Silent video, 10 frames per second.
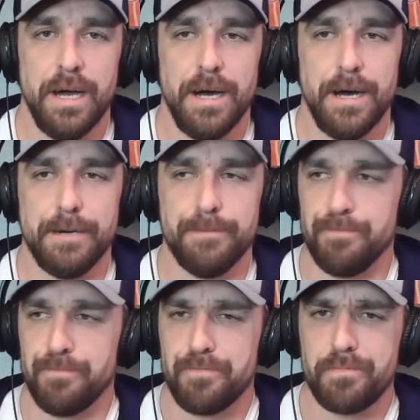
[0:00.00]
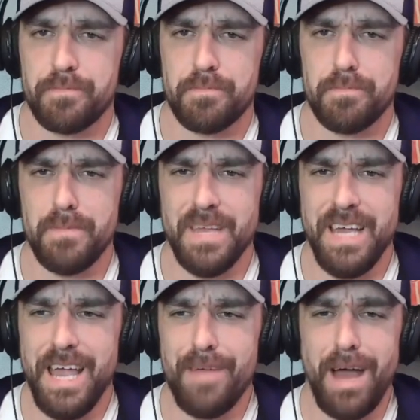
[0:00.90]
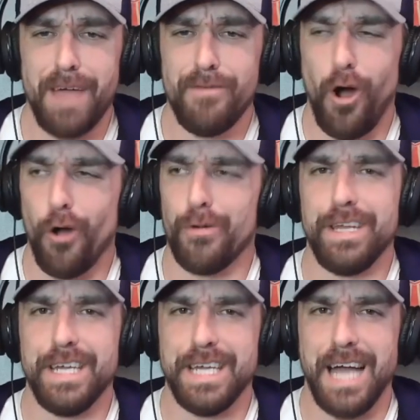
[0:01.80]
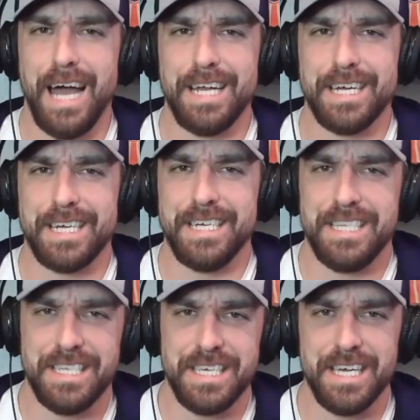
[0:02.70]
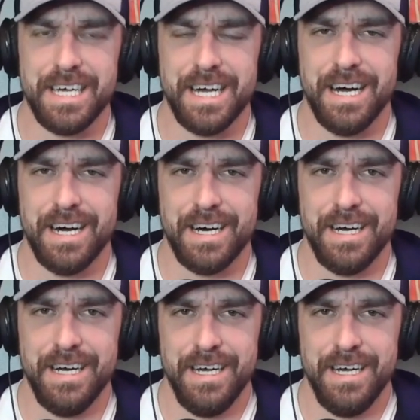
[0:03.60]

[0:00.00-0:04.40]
And I've already kind of can see, I